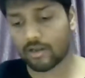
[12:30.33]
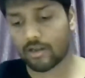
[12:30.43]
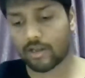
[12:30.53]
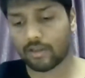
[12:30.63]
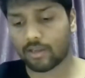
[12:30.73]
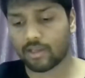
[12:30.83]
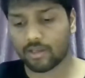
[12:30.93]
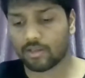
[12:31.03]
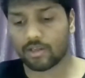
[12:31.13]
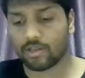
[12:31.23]
I think
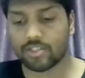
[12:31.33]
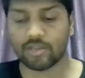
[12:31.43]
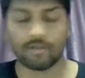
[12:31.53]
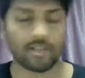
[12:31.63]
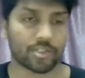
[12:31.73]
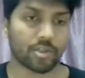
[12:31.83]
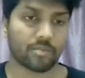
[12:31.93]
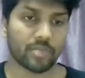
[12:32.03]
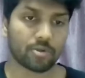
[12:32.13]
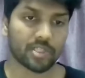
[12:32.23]
in general it
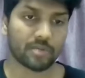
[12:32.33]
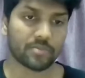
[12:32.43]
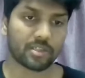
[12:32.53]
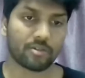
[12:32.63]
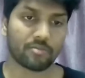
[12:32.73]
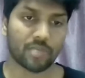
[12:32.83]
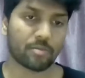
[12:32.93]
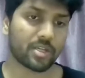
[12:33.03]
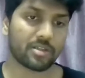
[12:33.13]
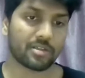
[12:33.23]
shouldn't be too subjective, in my
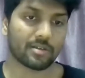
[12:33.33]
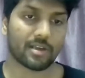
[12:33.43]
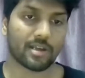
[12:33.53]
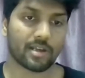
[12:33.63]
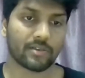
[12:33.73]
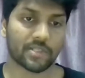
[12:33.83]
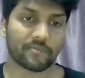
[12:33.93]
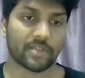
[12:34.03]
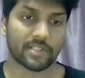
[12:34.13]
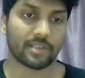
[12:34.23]
opinion. That's
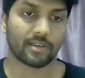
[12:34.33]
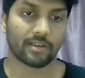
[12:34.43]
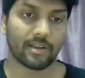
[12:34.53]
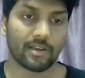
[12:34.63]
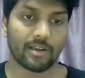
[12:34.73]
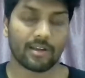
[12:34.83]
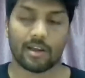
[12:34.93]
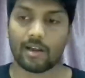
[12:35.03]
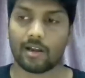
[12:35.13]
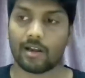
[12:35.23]
first thing.
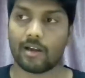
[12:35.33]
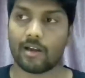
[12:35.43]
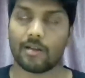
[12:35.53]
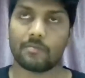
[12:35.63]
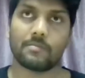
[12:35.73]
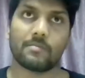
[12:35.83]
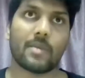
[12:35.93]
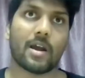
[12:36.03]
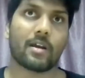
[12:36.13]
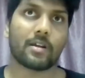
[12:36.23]
Um,
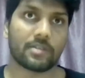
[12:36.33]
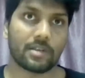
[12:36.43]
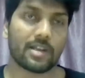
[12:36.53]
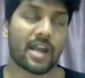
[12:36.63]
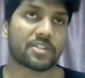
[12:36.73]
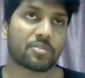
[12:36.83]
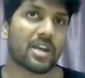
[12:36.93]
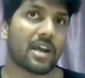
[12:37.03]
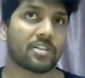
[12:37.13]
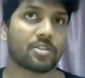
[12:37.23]
it has to be
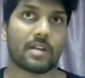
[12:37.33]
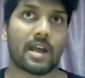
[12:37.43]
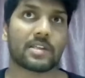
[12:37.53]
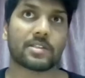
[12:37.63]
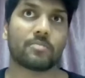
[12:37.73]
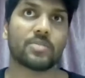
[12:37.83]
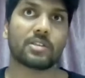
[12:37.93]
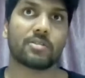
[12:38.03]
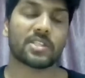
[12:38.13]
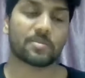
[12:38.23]
as
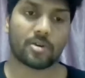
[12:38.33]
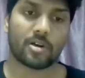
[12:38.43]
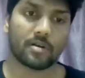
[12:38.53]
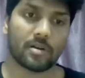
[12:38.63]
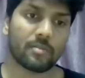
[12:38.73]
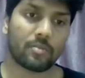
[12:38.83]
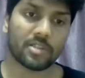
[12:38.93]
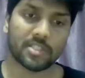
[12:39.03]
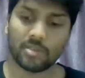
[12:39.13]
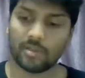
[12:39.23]
objective as
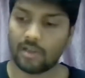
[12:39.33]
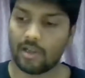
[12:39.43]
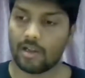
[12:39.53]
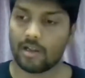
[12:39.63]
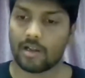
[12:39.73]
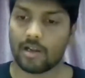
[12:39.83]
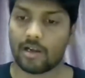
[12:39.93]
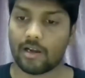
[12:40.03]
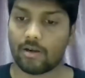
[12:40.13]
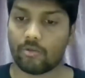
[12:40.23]
possible,
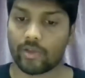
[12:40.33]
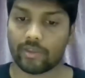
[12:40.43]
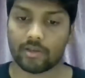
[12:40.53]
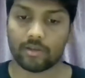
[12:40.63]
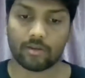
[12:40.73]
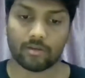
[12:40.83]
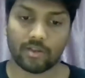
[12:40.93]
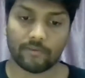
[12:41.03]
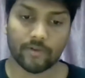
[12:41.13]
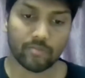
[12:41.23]
whether through
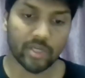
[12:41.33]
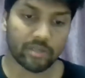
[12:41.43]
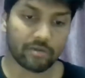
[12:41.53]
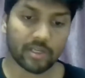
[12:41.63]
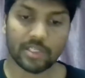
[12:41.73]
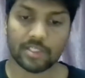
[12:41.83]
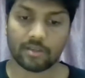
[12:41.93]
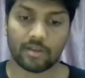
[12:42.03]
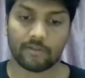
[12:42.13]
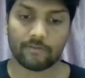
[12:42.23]
different metrics or
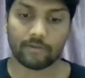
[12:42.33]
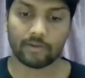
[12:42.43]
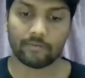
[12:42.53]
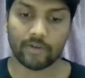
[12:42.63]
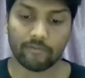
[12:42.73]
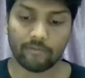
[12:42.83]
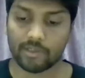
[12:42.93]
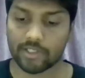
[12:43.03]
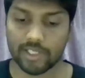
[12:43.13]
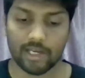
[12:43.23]
different
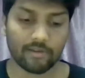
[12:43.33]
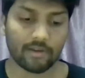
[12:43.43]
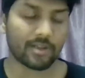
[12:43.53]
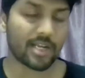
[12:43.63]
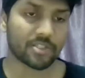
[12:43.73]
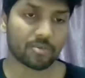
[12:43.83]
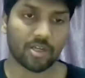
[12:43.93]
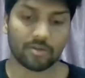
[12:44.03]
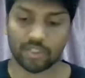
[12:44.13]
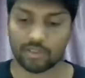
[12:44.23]
frameworks. I think it has to be
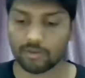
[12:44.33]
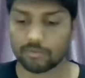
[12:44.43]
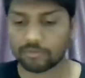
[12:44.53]
objective.